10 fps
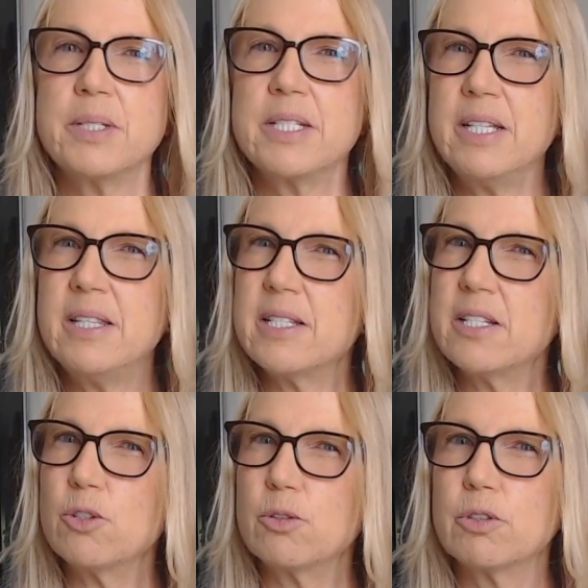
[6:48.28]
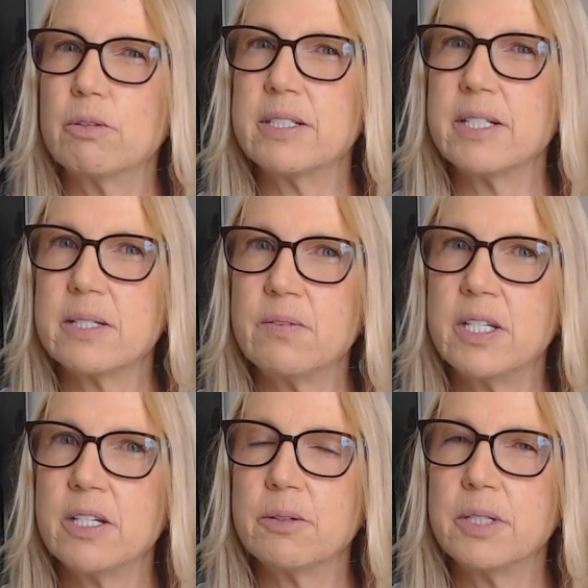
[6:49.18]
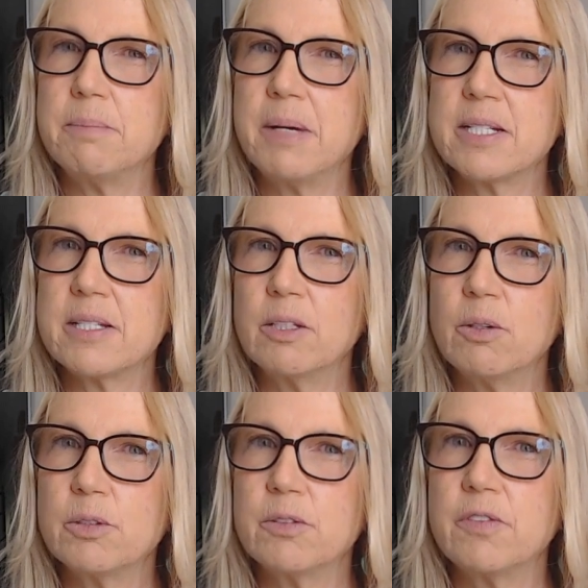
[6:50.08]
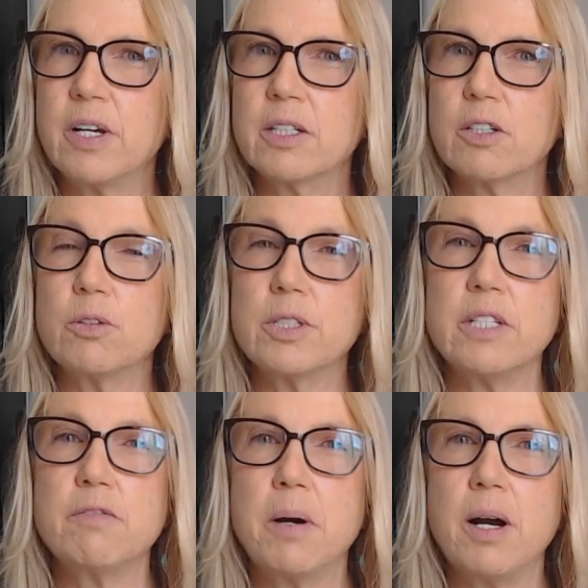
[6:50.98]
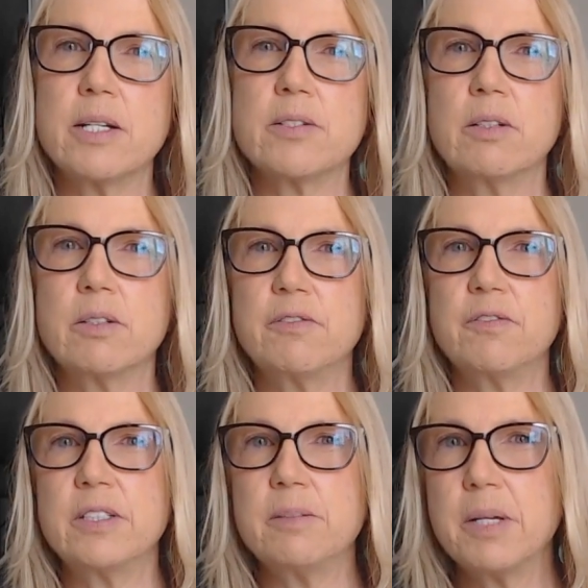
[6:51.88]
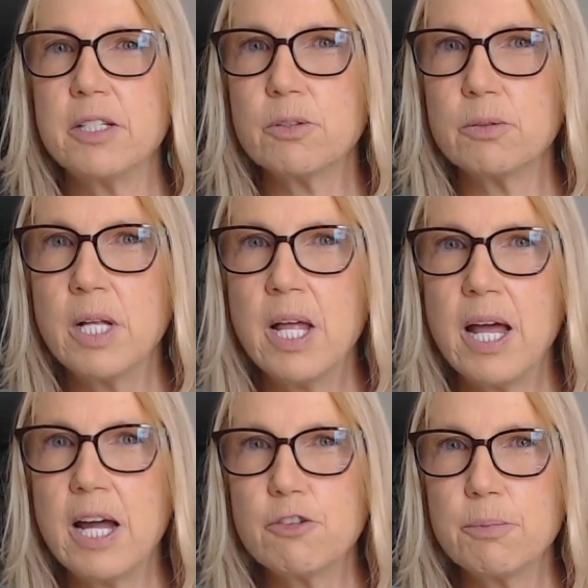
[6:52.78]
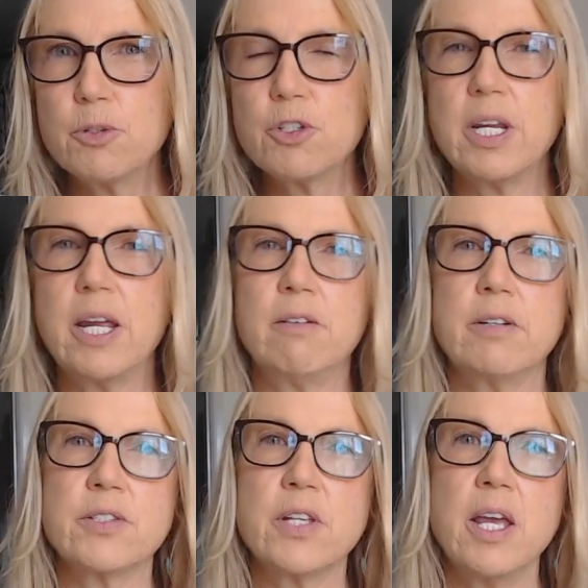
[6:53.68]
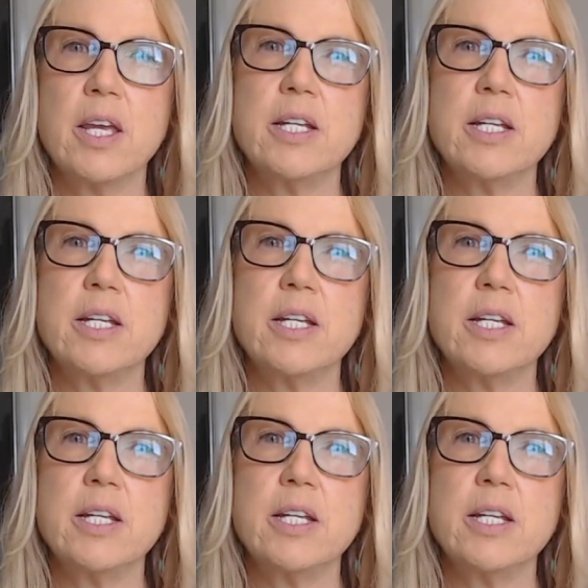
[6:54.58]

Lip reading: we see this in Dr. Grande's video. He makes a lot of cognitive bias, a lot of fundamental attribution errors.